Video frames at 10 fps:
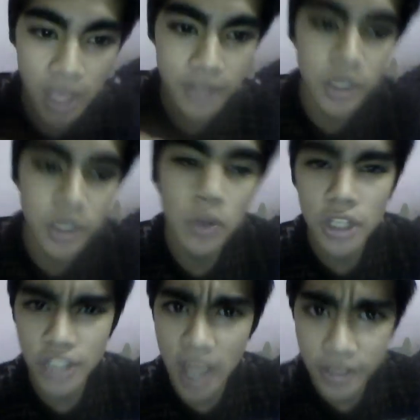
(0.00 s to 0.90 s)
So
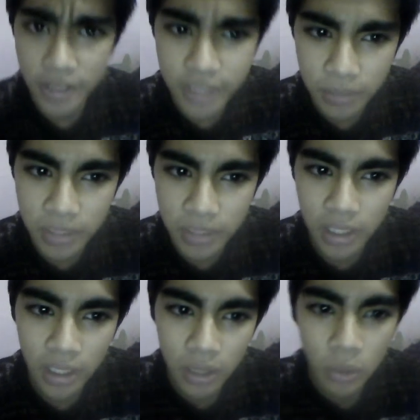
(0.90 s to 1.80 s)
she asked me,
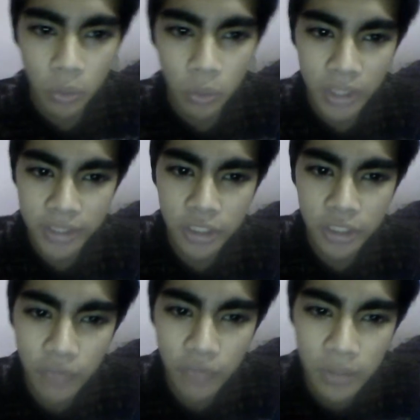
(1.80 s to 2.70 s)
uh, what are
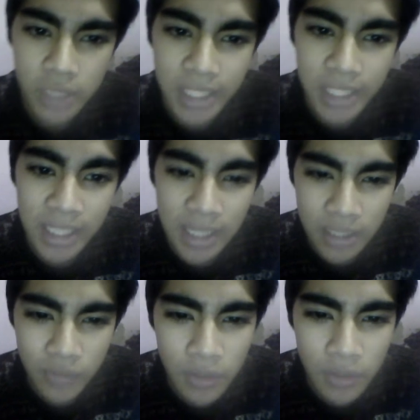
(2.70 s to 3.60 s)
your favorite and
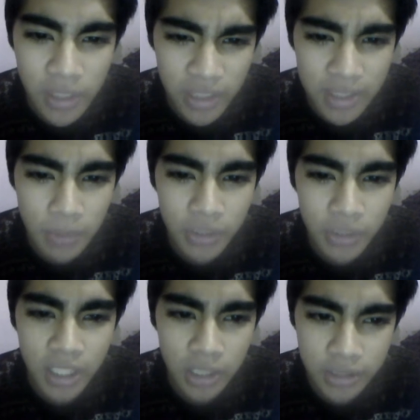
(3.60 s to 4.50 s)
less favorite things about
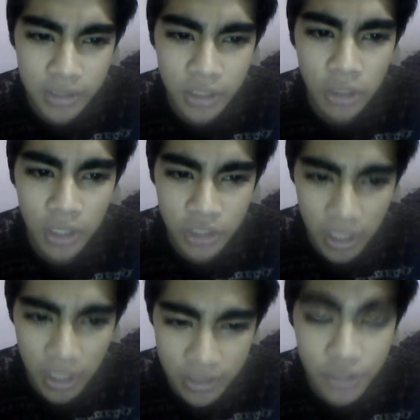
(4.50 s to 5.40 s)
the character or
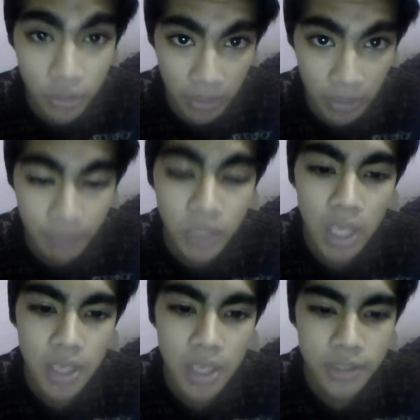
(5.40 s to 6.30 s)
characters you play?
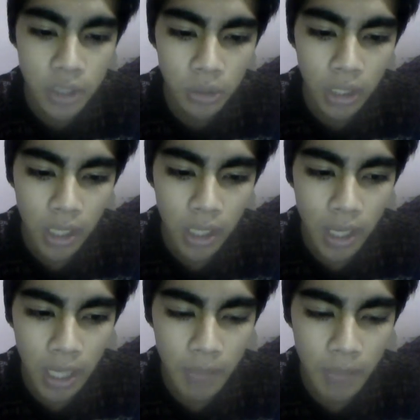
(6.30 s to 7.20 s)
So,
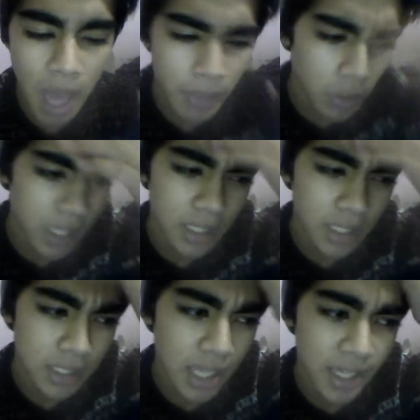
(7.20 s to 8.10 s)
um, about
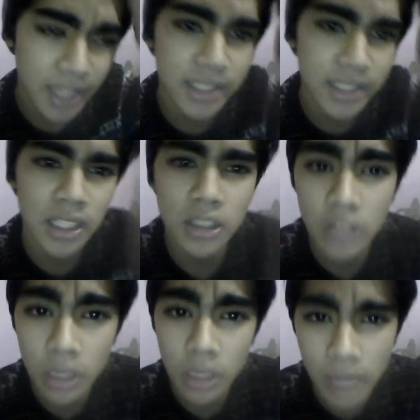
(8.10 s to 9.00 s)
Haley, I kinda
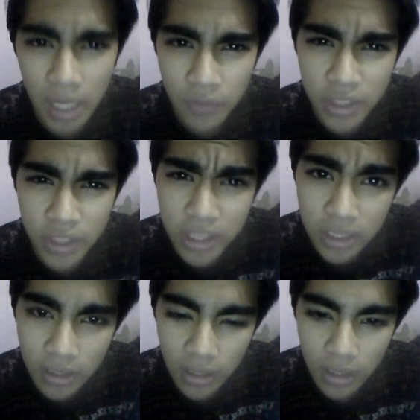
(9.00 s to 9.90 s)
love everything.